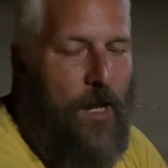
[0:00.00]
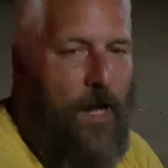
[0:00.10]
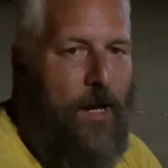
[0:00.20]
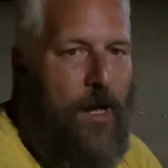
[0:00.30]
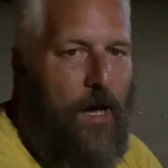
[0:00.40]

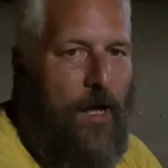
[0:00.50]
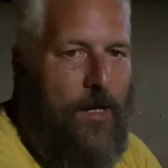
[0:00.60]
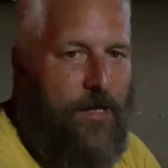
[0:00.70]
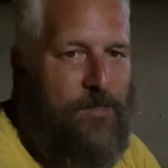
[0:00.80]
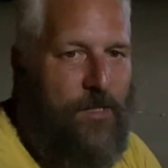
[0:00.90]
And
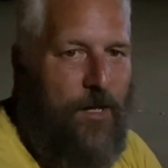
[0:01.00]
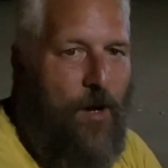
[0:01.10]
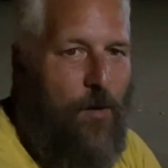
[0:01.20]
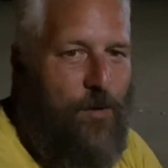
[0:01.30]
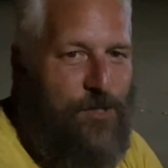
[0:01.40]
next thing you
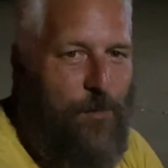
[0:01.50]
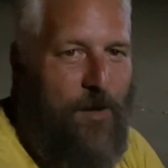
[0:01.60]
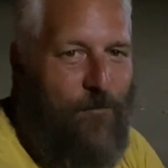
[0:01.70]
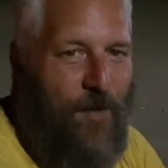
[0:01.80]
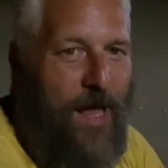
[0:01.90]
know, she
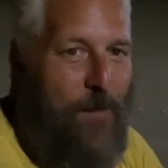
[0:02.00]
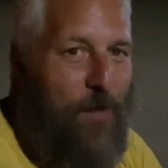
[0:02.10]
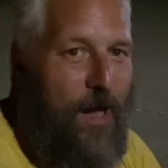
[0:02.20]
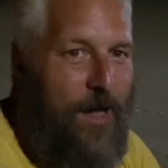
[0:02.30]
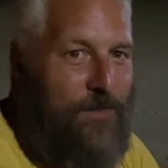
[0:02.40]
went flying
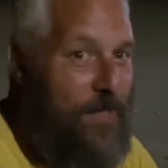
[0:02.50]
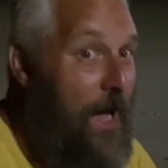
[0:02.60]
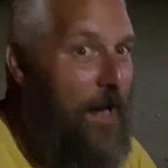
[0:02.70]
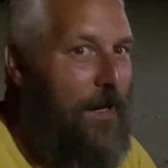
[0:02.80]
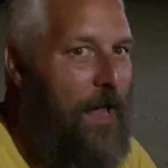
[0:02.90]
by us
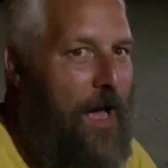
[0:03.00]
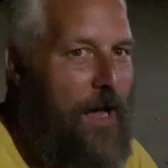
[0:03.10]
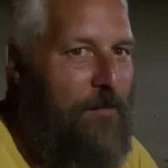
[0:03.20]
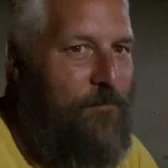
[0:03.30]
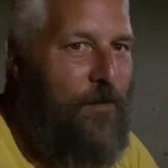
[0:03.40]
on
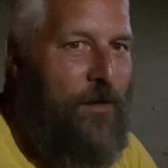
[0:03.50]
live